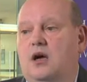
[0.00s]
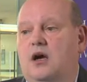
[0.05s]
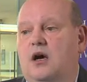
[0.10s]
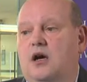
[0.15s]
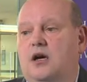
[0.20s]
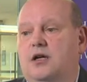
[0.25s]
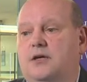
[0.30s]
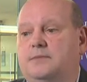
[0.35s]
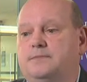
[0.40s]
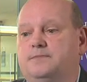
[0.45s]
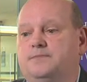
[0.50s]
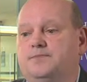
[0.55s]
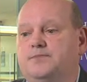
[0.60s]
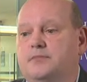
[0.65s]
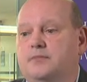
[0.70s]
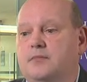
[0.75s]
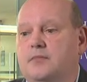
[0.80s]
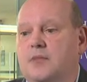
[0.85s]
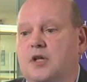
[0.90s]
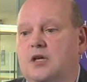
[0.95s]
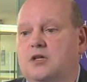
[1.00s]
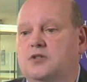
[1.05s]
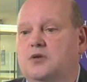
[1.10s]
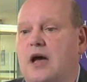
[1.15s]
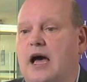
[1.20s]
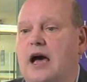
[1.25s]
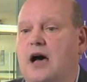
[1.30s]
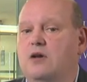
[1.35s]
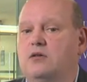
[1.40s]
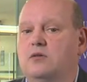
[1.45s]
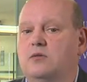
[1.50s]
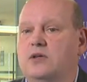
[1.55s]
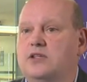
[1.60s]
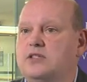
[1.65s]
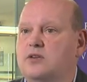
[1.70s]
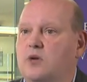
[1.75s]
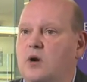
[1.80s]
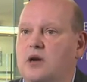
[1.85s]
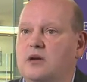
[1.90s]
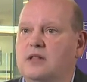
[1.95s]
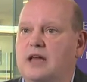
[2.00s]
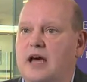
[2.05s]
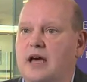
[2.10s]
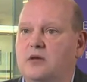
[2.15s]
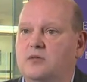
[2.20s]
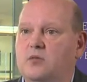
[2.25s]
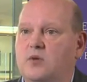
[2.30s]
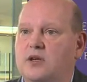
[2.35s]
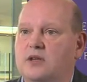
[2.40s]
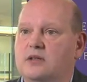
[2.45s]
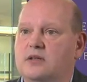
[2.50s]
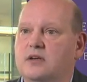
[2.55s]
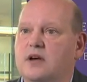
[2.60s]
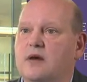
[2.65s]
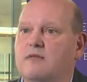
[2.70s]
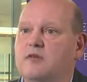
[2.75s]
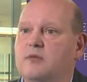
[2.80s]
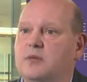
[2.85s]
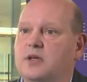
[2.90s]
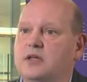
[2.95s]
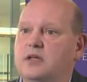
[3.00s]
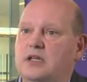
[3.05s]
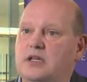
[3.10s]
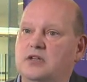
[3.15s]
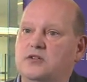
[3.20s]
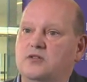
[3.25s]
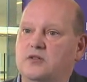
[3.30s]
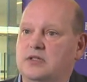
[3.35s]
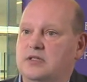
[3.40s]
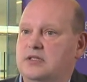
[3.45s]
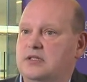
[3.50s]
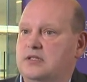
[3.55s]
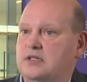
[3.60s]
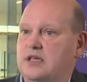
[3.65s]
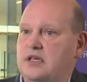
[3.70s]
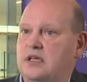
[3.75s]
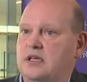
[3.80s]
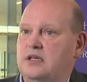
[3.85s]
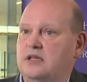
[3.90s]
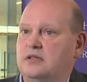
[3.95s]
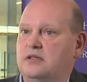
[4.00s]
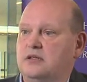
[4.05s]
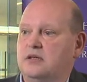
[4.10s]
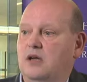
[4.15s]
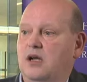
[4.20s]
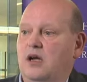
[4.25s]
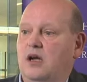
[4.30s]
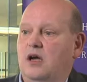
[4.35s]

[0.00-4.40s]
So how do we square that with government interests in